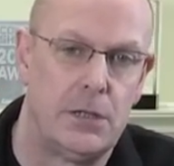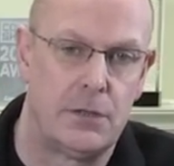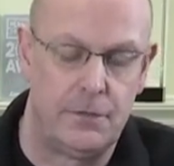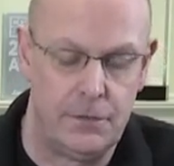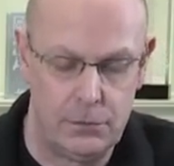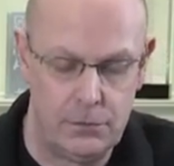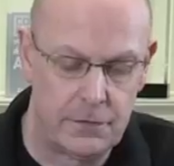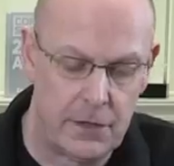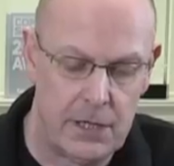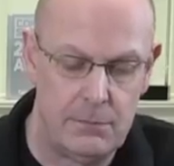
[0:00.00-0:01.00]
It's a
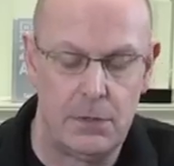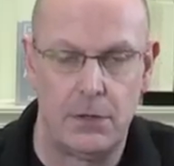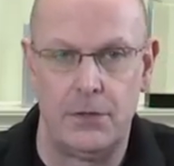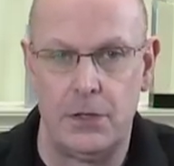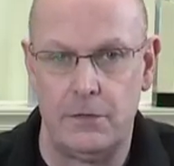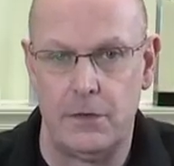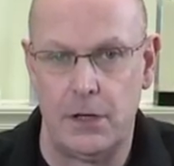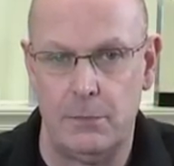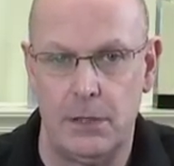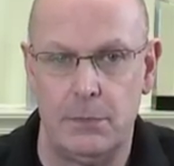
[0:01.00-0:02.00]
full-frame
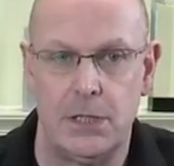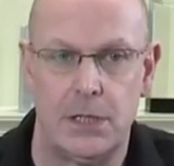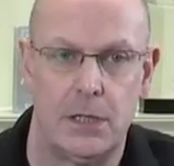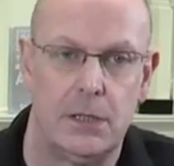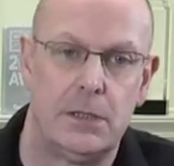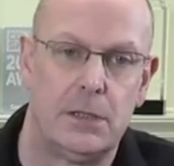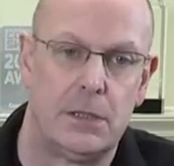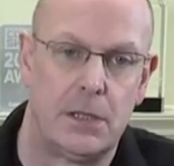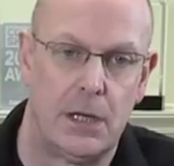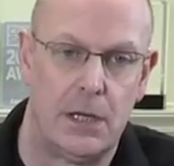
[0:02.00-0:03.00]
35mm
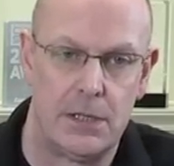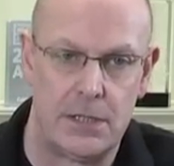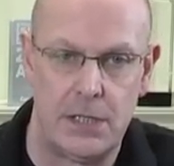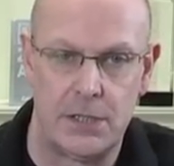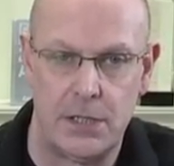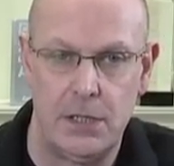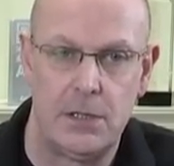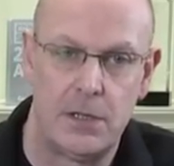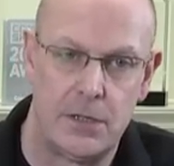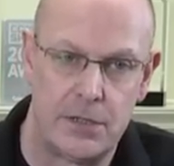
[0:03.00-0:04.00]
sensor,
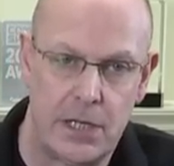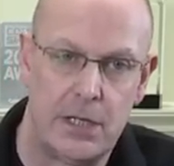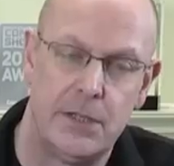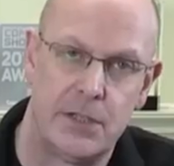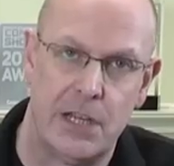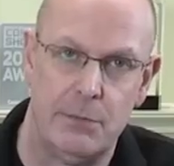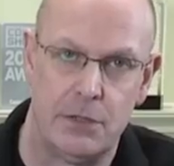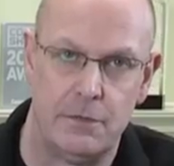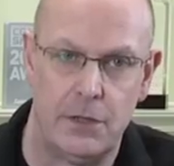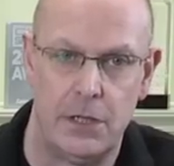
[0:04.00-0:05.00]
exactly the same
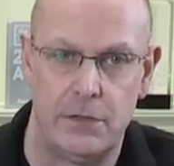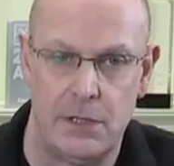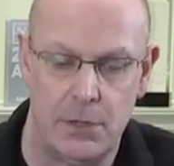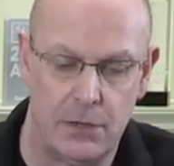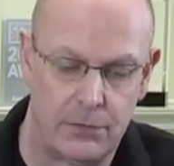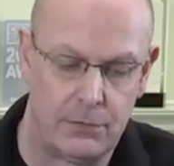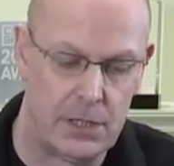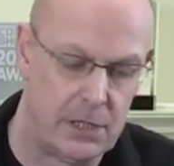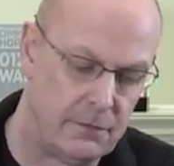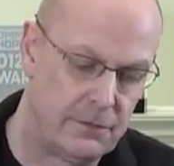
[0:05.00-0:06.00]
as the 5D Mark
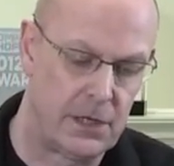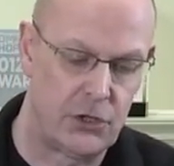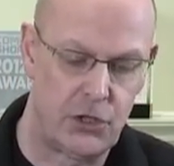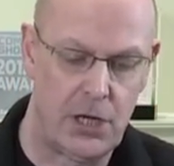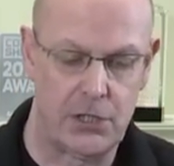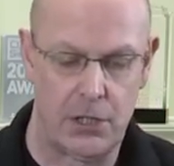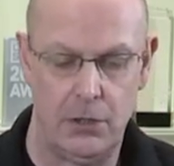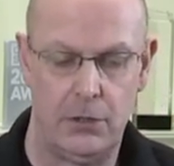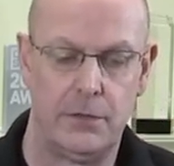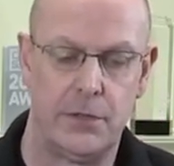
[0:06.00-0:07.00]
III, and in fact shares a
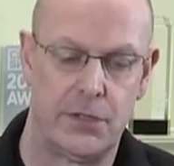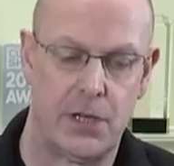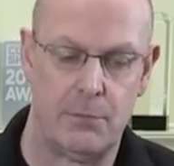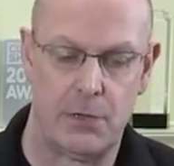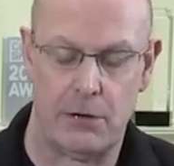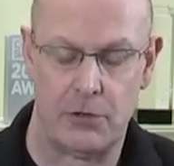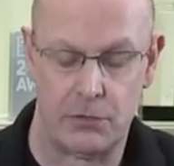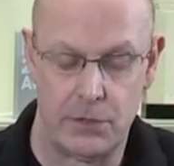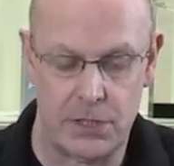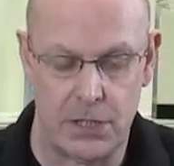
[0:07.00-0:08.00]
lot of the same
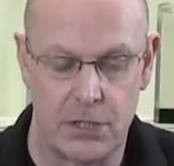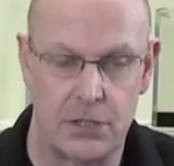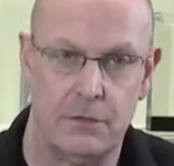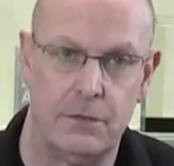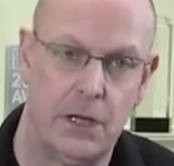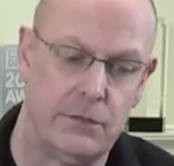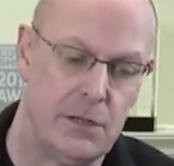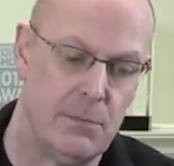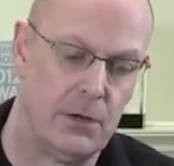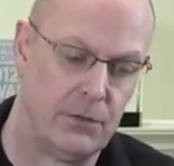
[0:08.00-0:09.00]
characteristics as the
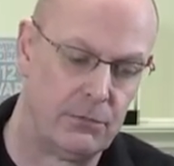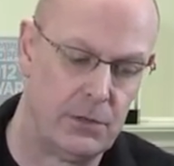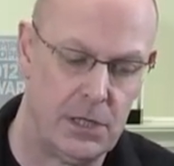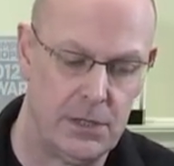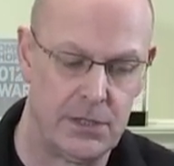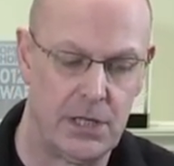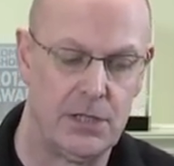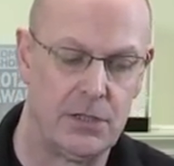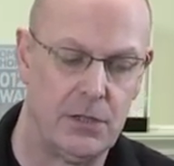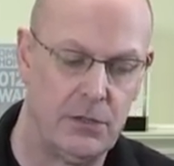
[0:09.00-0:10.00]
5D Mark III in the
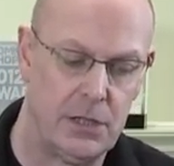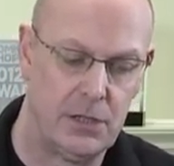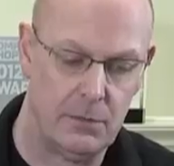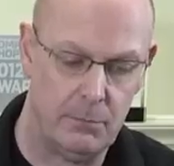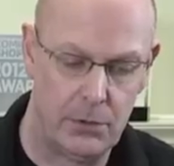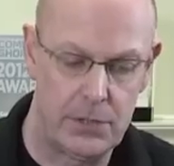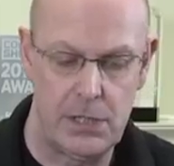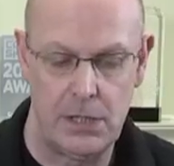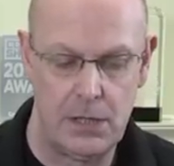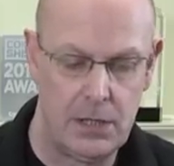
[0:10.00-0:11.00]
sense that the
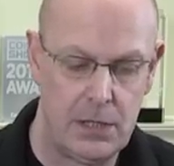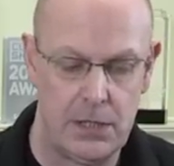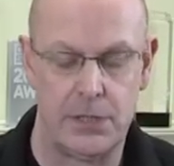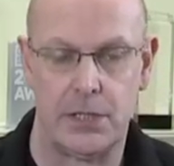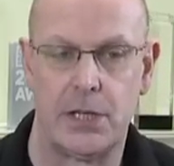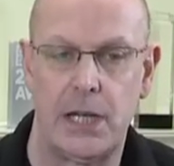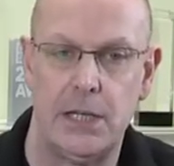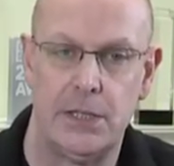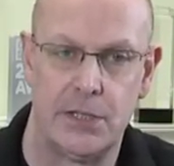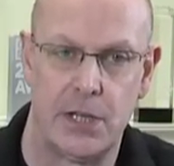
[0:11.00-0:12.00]
body is
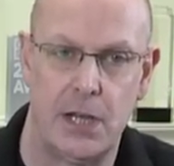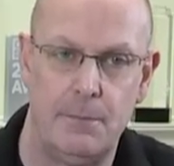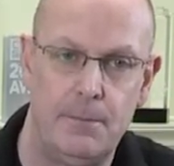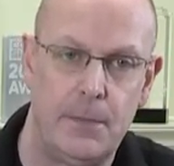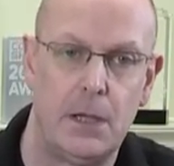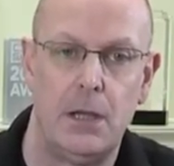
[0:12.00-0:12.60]
exactly the same,